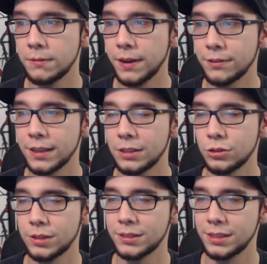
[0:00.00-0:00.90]
very
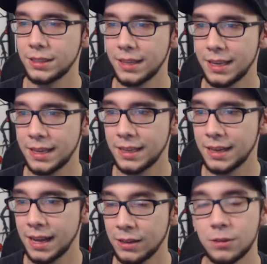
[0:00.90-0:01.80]
interesting,
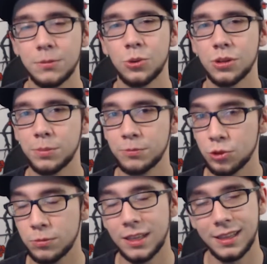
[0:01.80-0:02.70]
and I look forward to
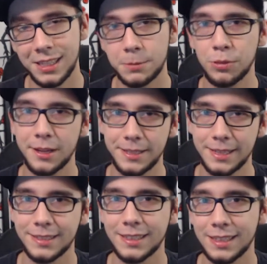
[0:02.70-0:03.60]
at least play
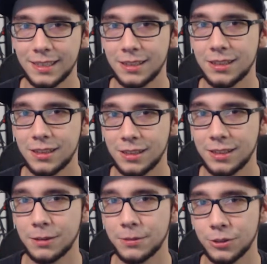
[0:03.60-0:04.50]
testing it in the
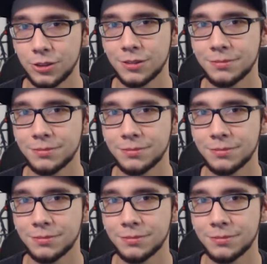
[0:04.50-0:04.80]
near future.